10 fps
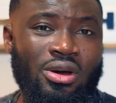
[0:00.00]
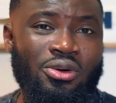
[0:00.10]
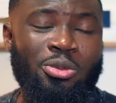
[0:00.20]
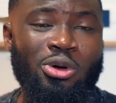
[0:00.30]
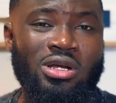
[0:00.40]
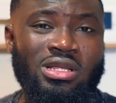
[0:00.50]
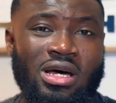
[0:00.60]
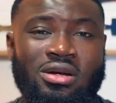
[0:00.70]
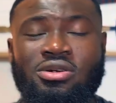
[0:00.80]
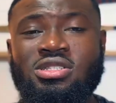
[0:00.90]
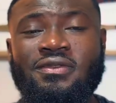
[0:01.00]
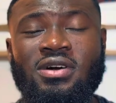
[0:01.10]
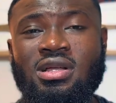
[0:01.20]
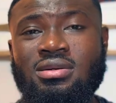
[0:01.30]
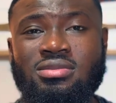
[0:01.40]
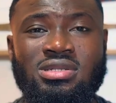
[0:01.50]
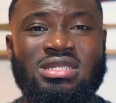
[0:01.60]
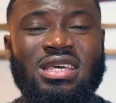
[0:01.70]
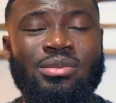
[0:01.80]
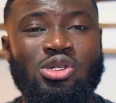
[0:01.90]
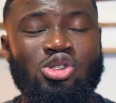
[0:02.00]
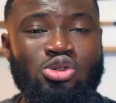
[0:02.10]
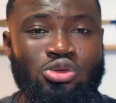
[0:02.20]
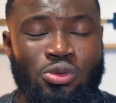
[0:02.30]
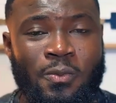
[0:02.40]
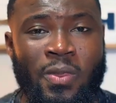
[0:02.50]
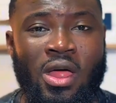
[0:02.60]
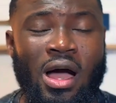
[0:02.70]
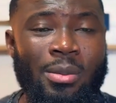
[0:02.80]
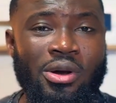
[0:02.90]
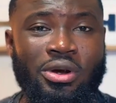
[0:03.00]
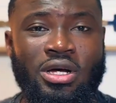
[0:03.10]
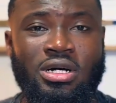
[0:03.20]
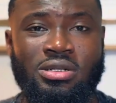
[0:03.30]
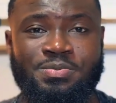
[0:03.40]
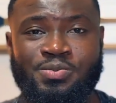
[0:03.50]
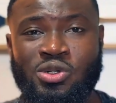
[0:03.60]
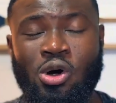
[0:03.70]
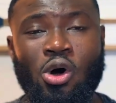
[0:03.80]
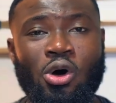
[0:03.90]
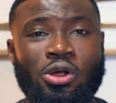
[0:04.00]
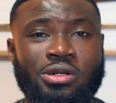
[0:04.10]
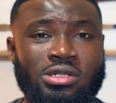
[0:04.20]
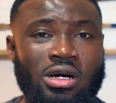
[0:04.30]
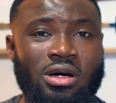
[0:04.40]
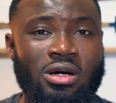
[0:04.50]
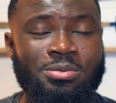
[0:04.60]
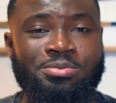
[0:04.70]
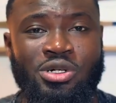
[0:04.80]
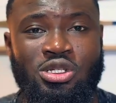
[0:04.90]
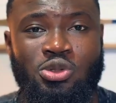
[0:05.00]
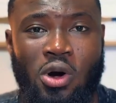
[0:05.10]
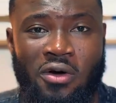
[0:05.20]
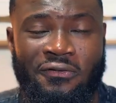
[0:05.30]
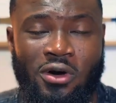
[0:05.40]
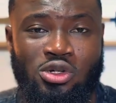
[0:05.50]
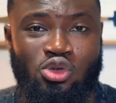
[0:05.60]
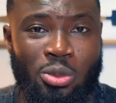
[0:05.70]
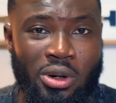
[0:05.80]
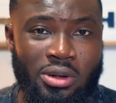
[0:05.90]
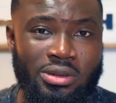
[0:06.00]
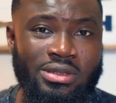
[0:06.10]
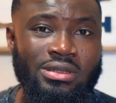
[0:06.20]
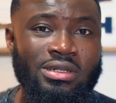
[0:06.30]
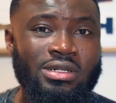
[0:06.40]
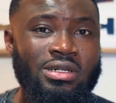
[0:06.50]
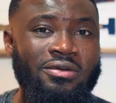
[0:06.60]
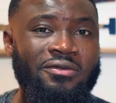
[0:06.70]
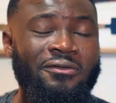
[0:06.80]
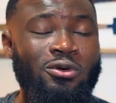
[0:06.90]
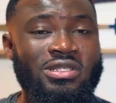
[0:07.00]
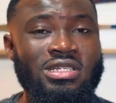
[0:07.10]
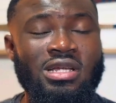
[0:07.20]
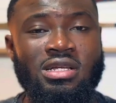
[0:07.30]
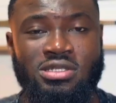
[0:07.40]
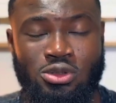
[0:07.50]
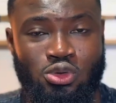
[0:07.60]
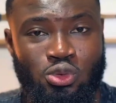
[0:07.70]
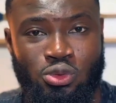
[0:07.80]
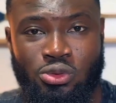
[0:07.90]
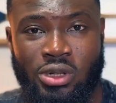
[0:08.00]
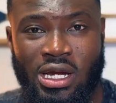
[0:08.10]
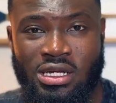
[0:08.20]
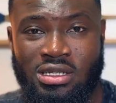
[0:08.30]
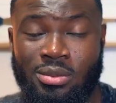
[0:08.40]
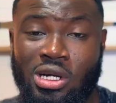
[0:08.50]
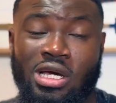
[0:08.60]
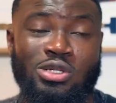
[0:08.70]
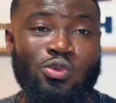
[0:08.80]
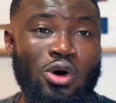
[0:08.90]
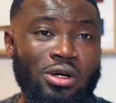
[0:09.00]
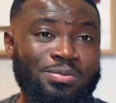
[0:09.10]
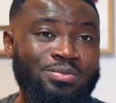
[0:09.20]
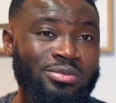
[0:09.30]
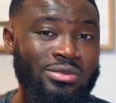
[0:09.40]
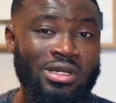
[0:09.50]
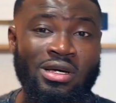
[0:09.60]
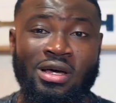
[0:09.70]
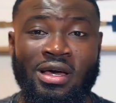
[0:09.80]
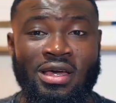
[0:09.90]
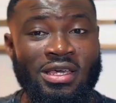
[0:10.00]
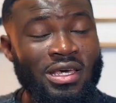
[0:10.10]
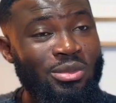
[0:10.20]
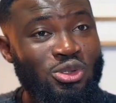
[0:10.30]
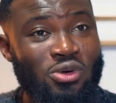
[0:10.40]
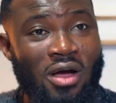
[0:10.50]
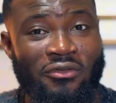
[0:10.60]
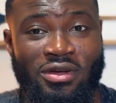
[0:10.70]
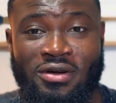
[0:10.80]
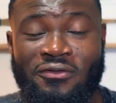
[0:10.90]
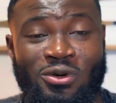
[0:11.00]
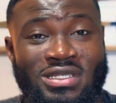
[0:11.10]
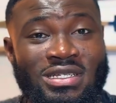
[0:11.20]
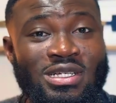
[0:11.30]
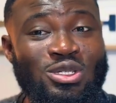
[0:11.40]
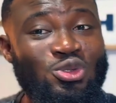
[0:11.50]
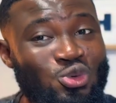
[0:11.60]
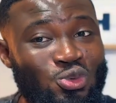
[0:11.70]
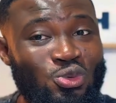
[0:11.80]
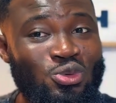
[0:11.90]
reported that Christopher Columbus came into America on 12 October 1492, right? But guess what? He came into Africa 1482,